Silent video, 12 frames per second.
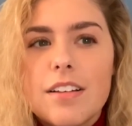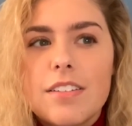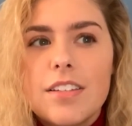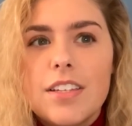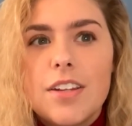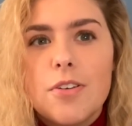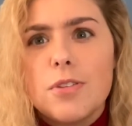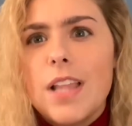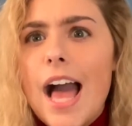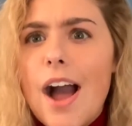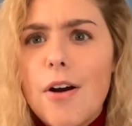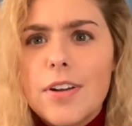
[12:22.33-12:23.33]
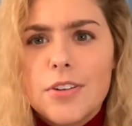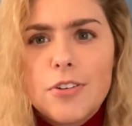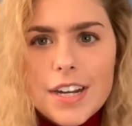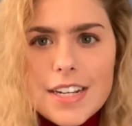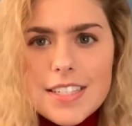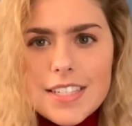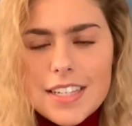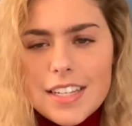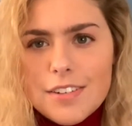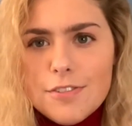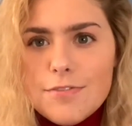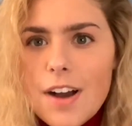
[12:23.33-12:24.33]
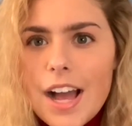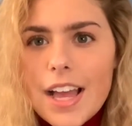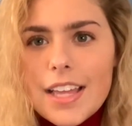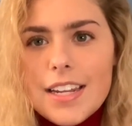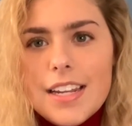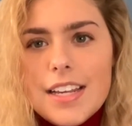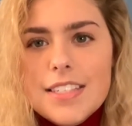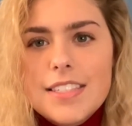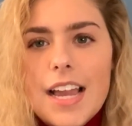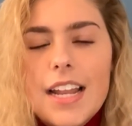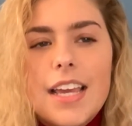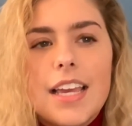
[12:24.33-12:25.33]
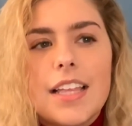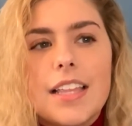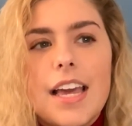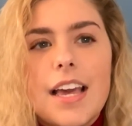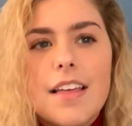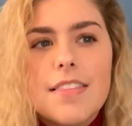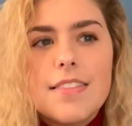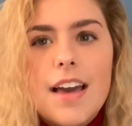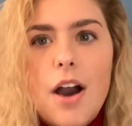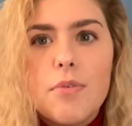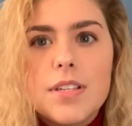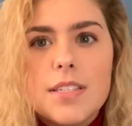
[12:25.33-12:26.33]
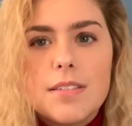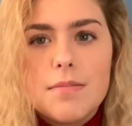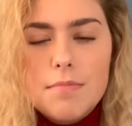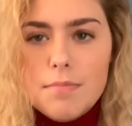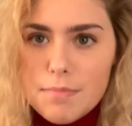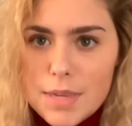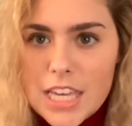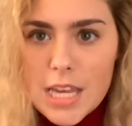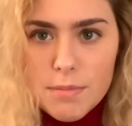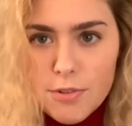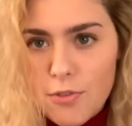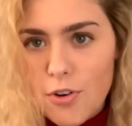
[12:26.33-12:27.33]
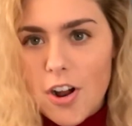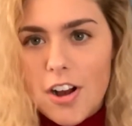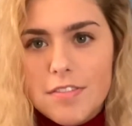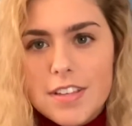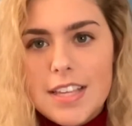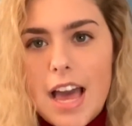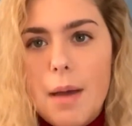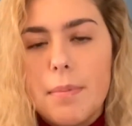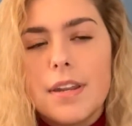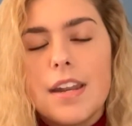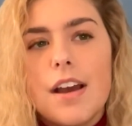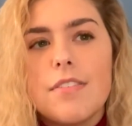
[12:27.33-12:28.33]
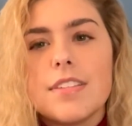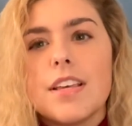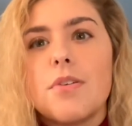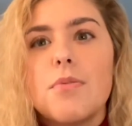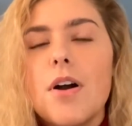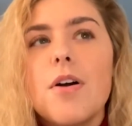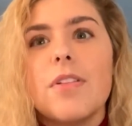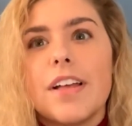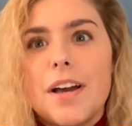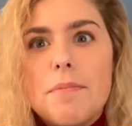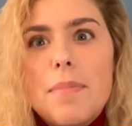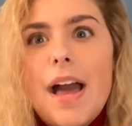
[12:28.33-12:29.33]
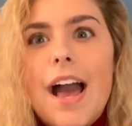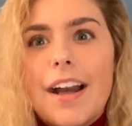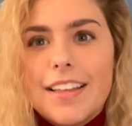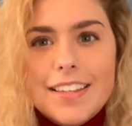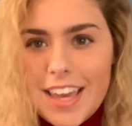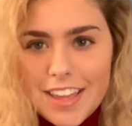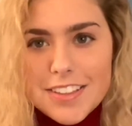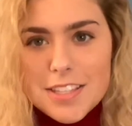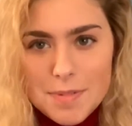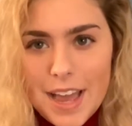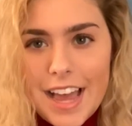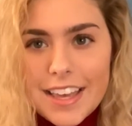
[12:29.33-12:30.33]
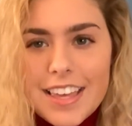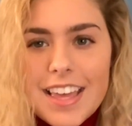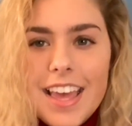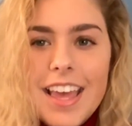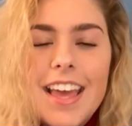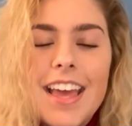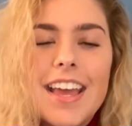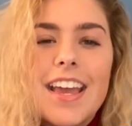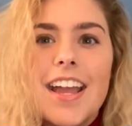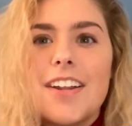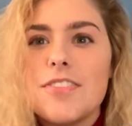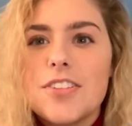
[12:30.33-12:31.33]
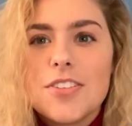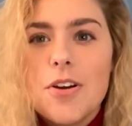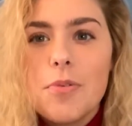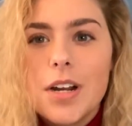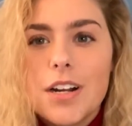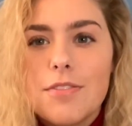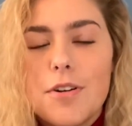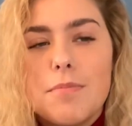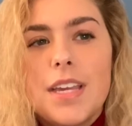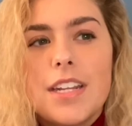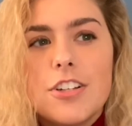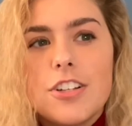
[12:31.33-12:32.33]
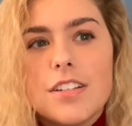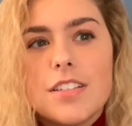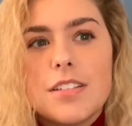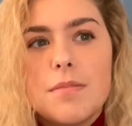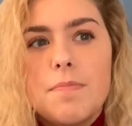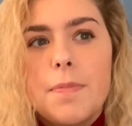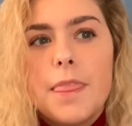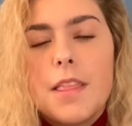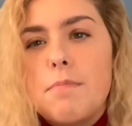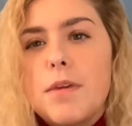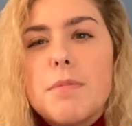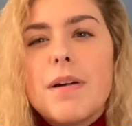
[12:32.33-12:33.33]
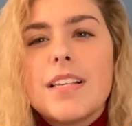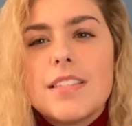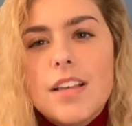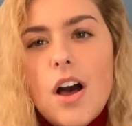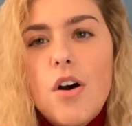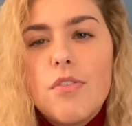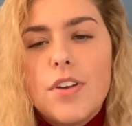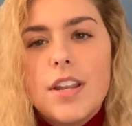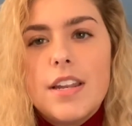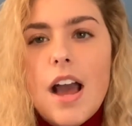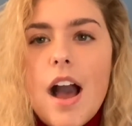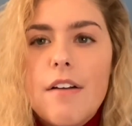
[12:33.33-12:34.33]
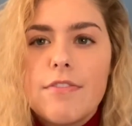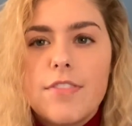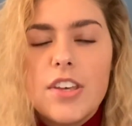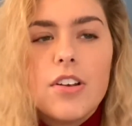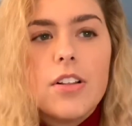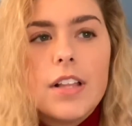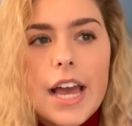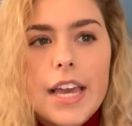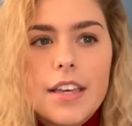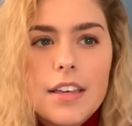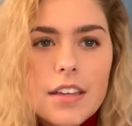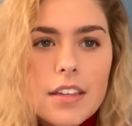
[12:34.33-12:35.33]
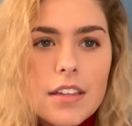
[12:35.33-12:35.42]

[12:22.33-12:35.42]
you know, loud and crazy and fun and exciting. And like, that was me before all of this happened. And I was like, whoa, like, I'm back, like, Caitlin's back. And it was so weird for me to just be myself and not feel like